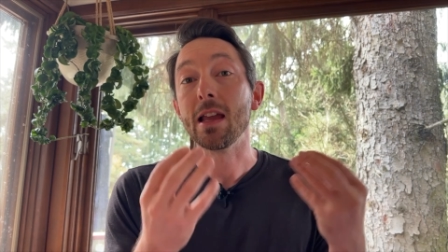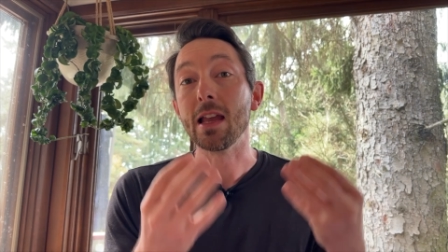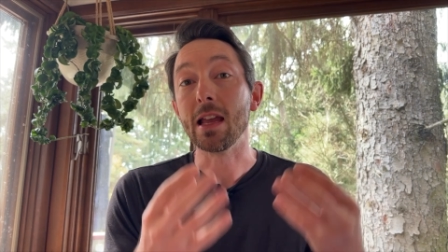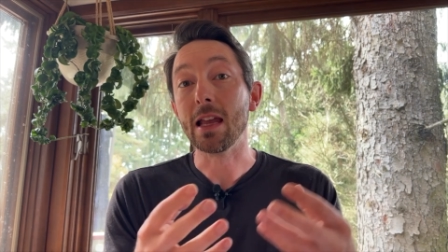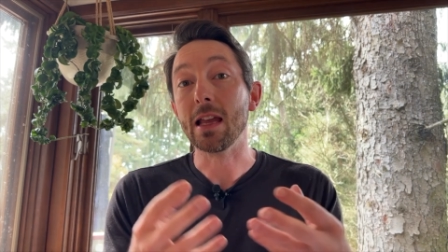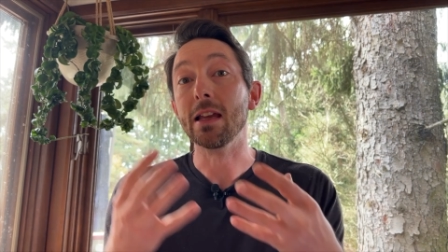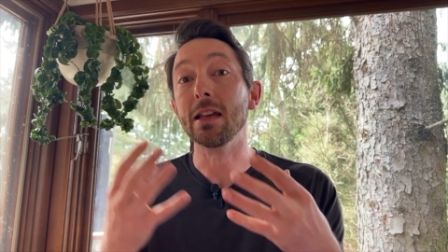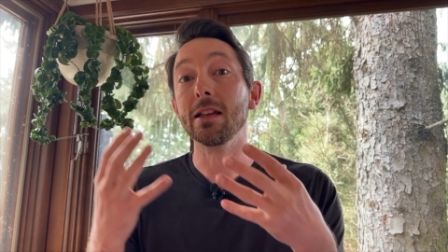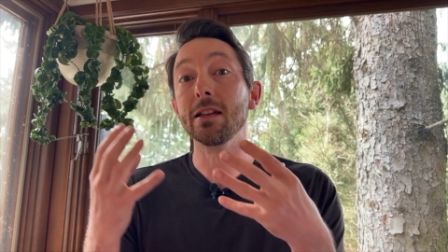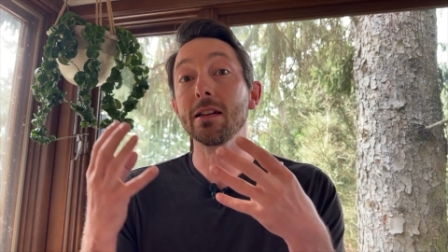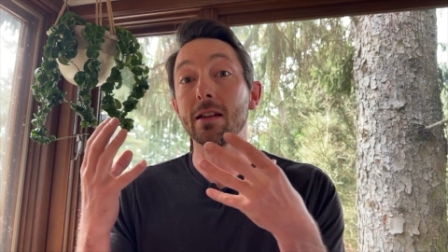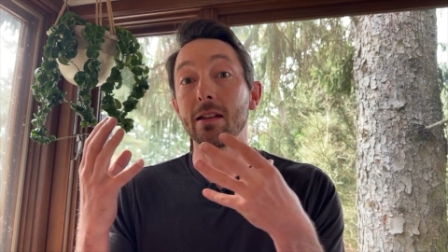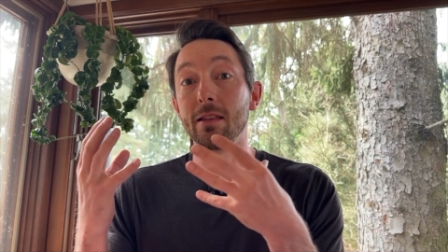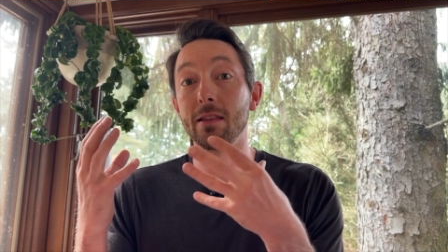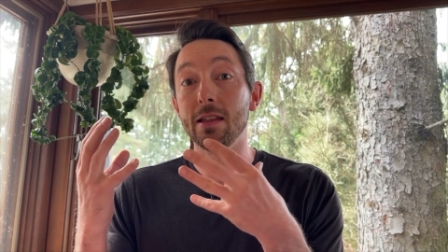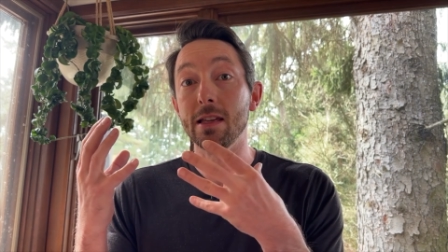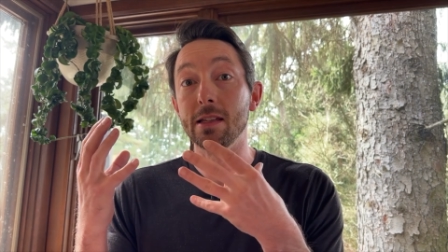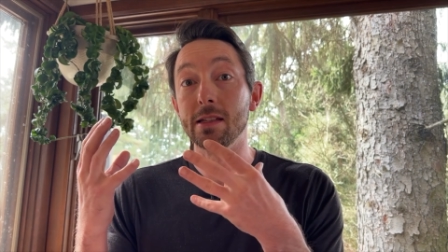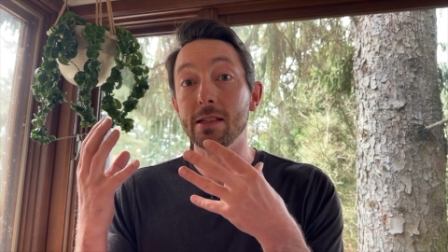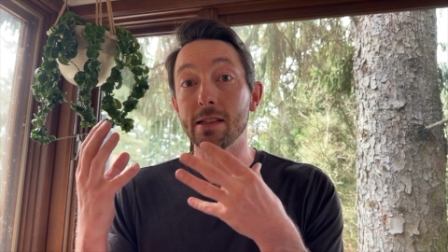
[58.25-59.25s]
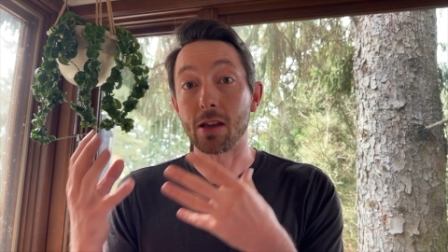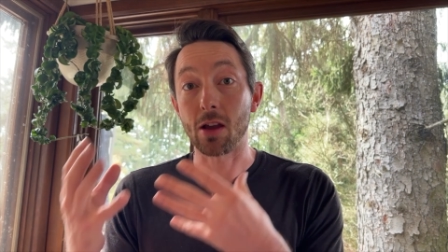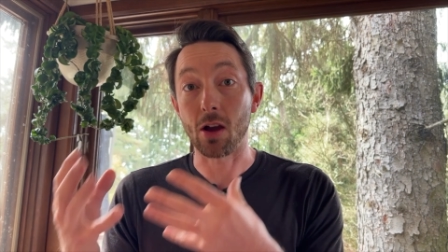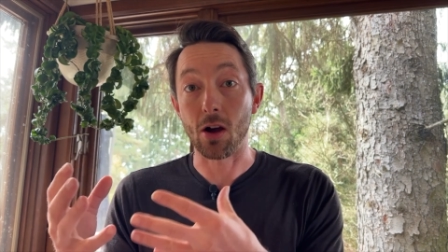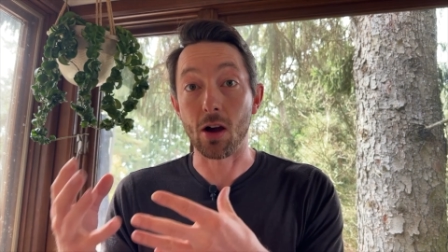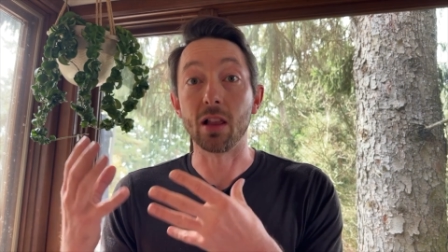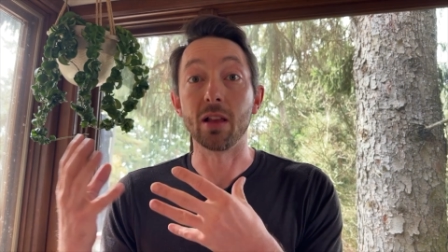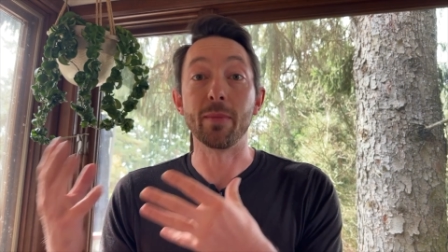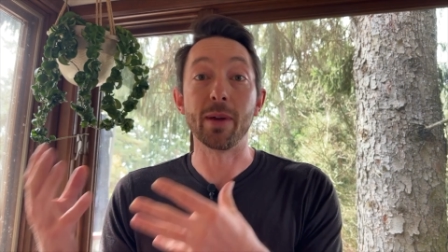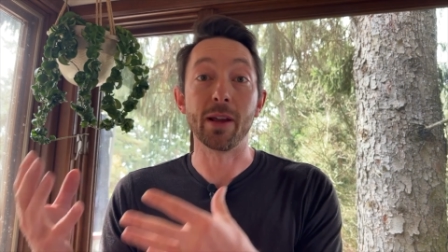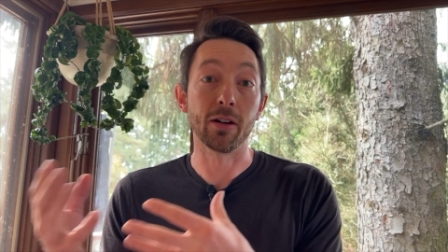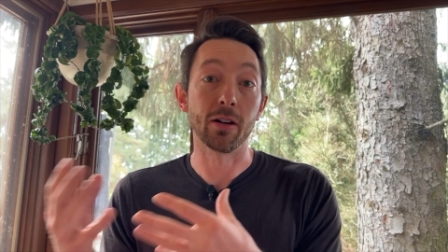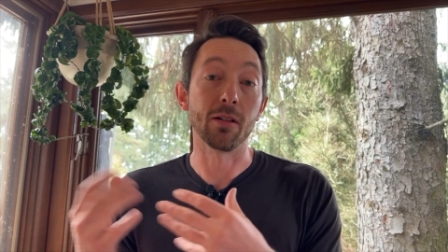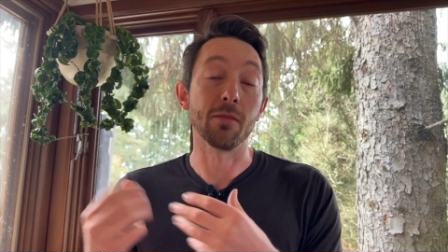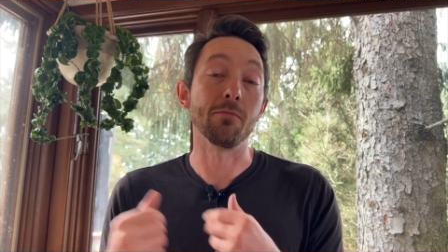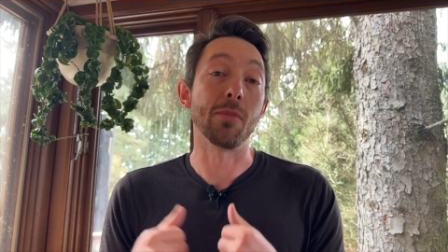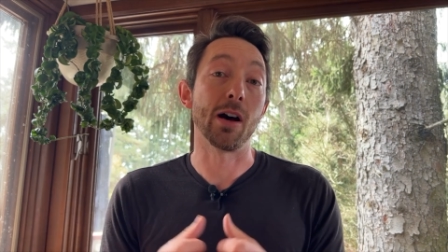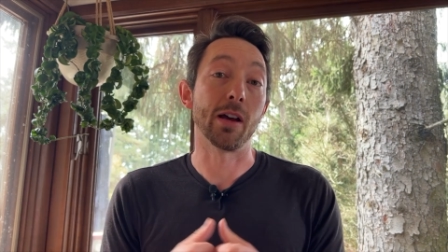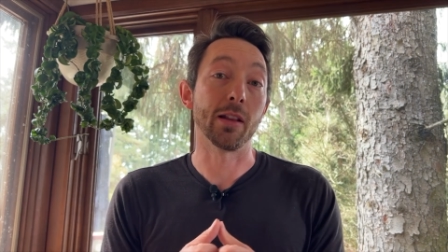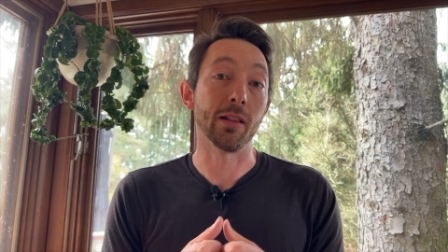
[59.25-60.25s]
in these collimator
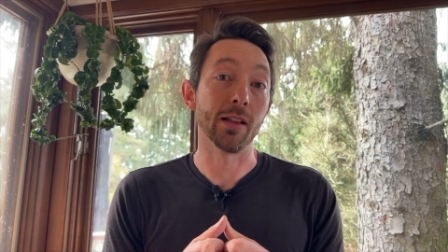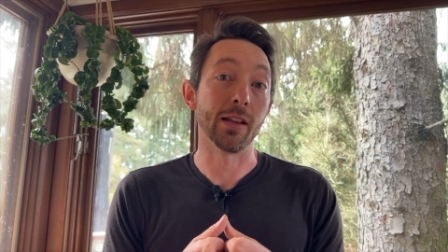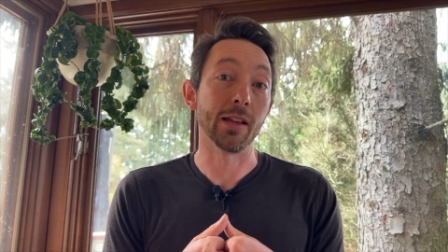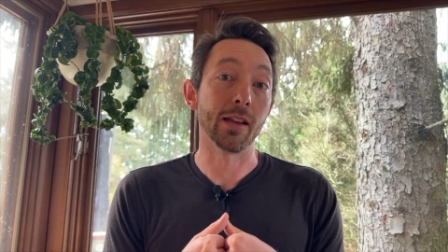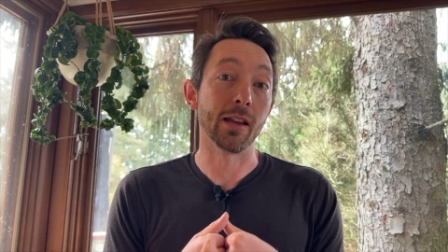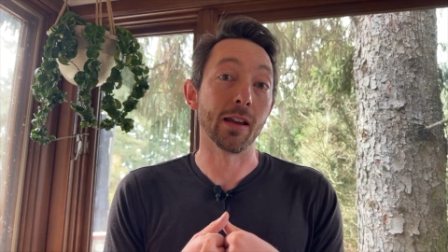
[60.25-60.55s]
modeling